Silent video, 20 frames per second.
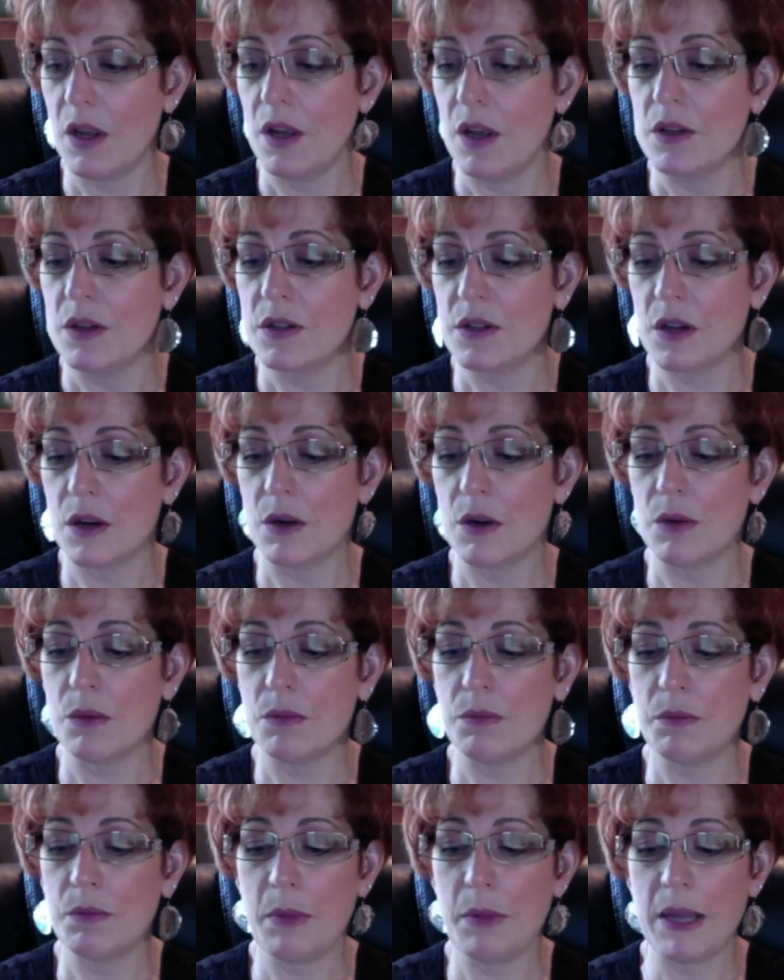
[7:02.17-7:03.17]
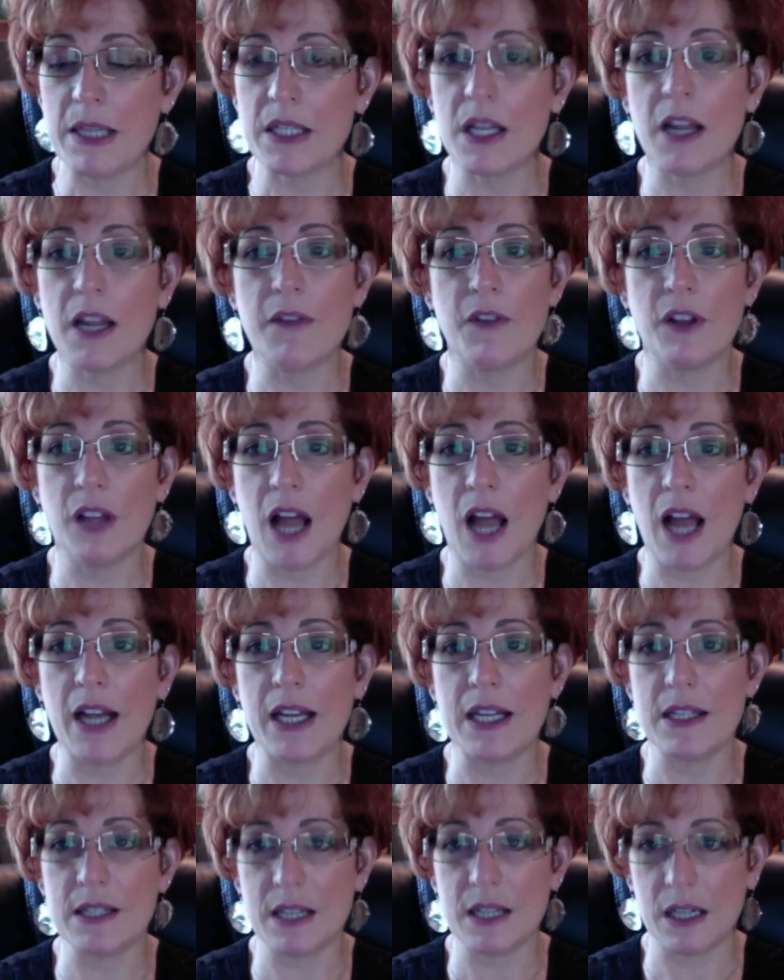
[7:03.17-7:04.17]
So makes life a lot
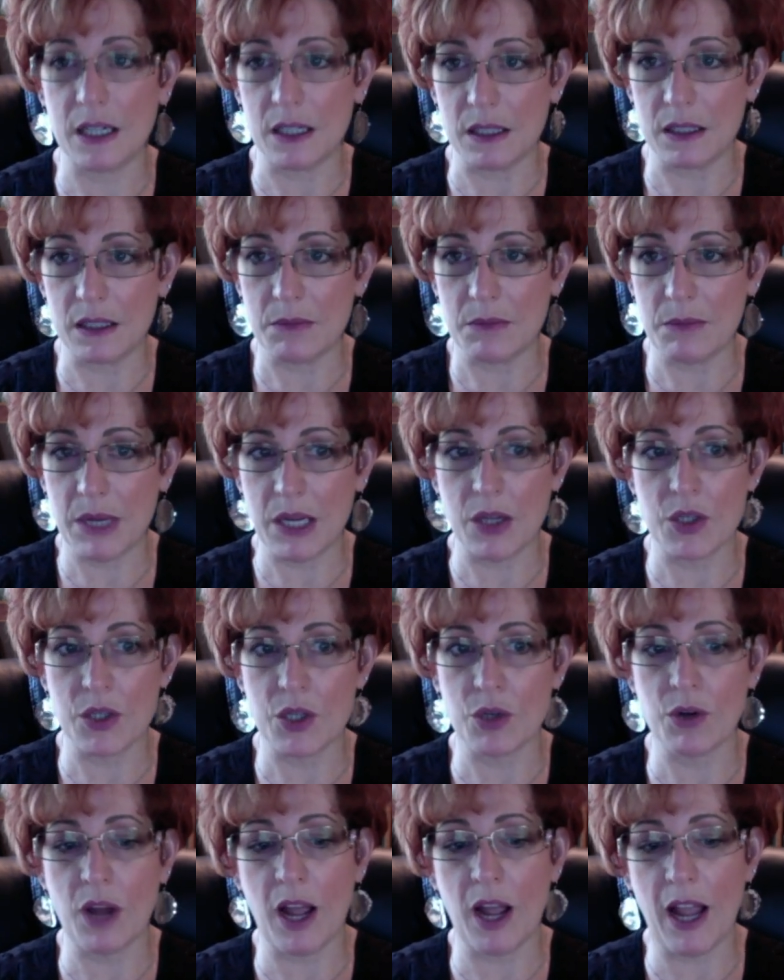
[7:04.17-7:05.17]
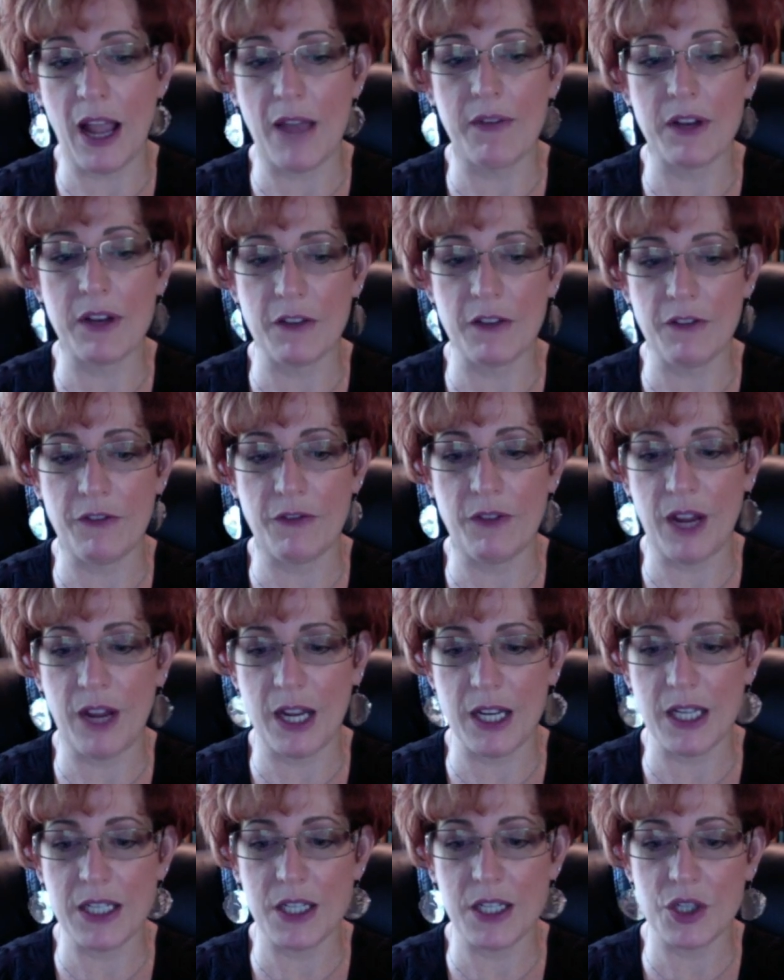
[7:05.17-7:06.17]
easier because you're not having to, in
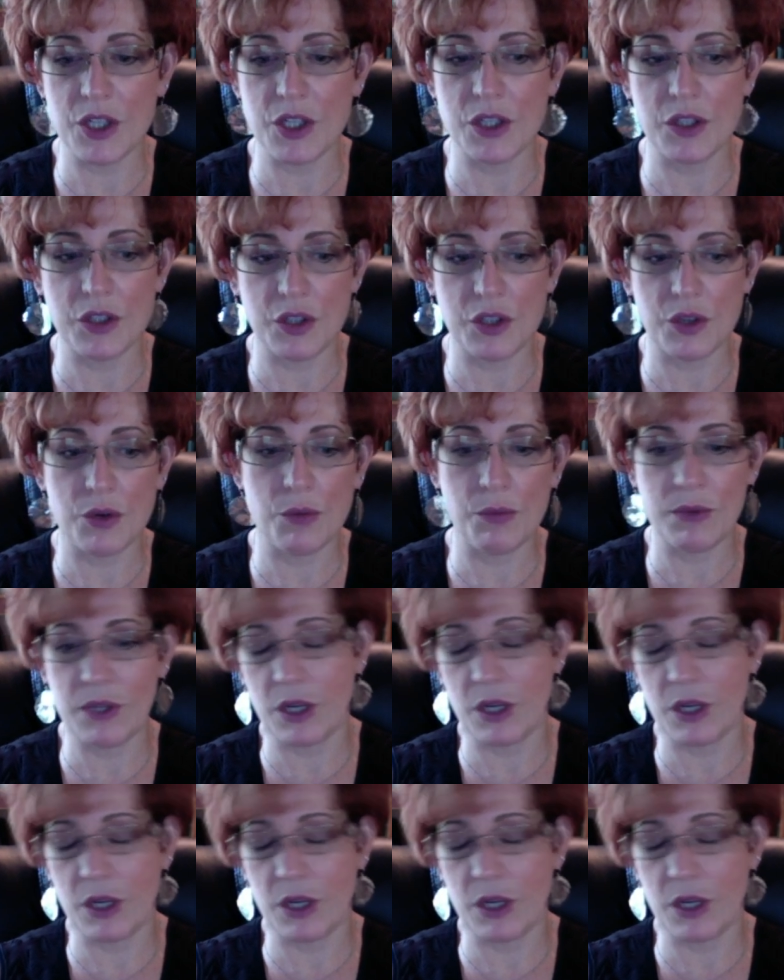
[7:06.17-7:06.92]
addition to,